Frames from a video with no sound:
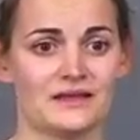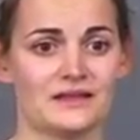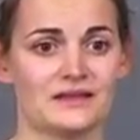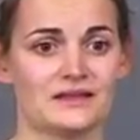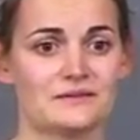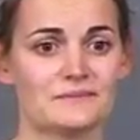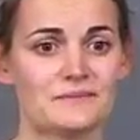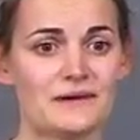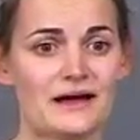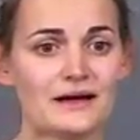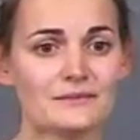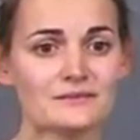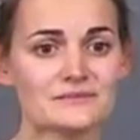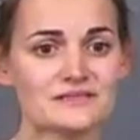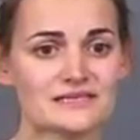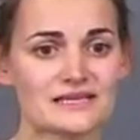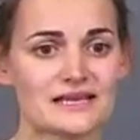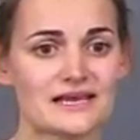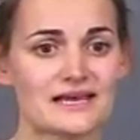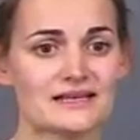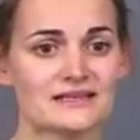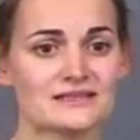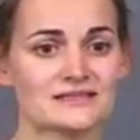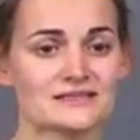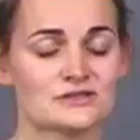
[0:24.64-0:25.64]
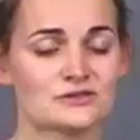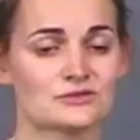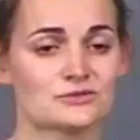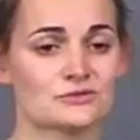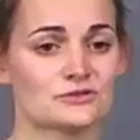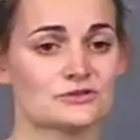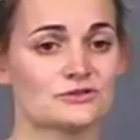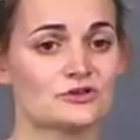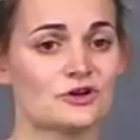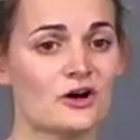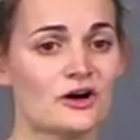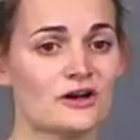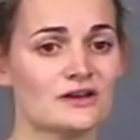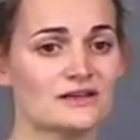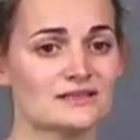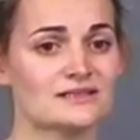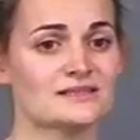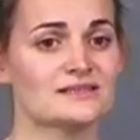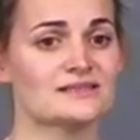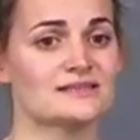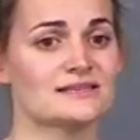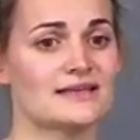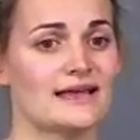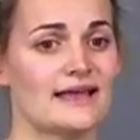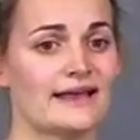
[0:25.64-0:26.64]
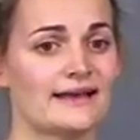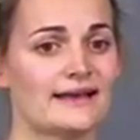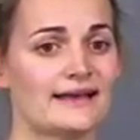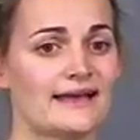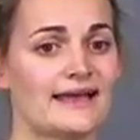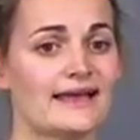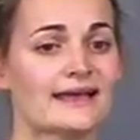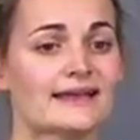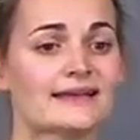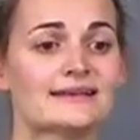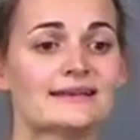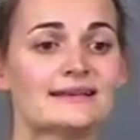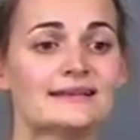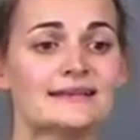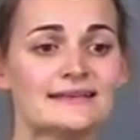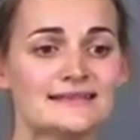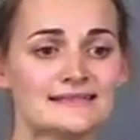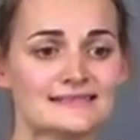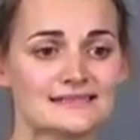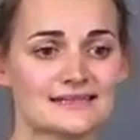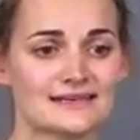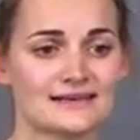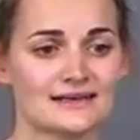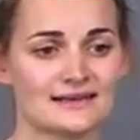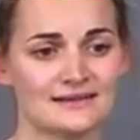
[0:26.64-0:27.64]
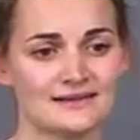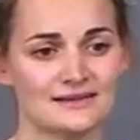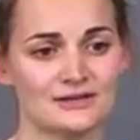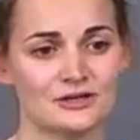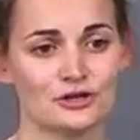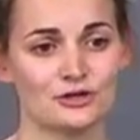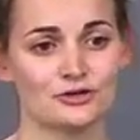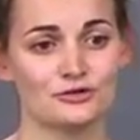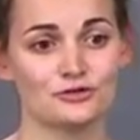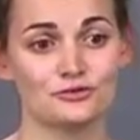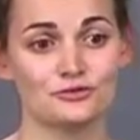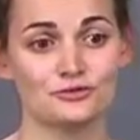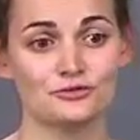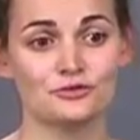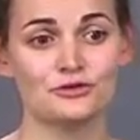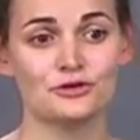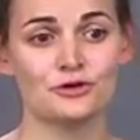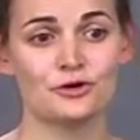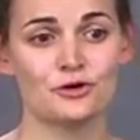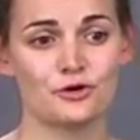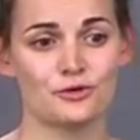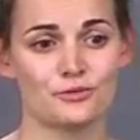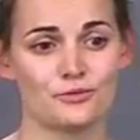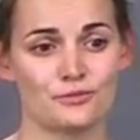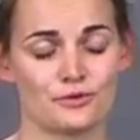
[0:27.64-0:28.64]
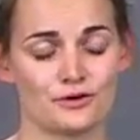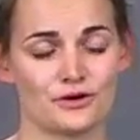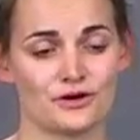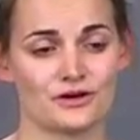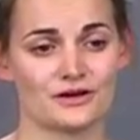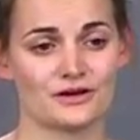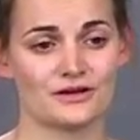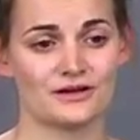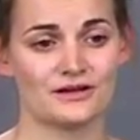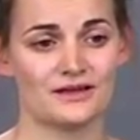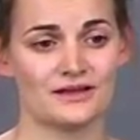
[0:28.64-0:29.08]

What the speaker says: The mom says to her daughters Anna and Lisa, "Do your homework."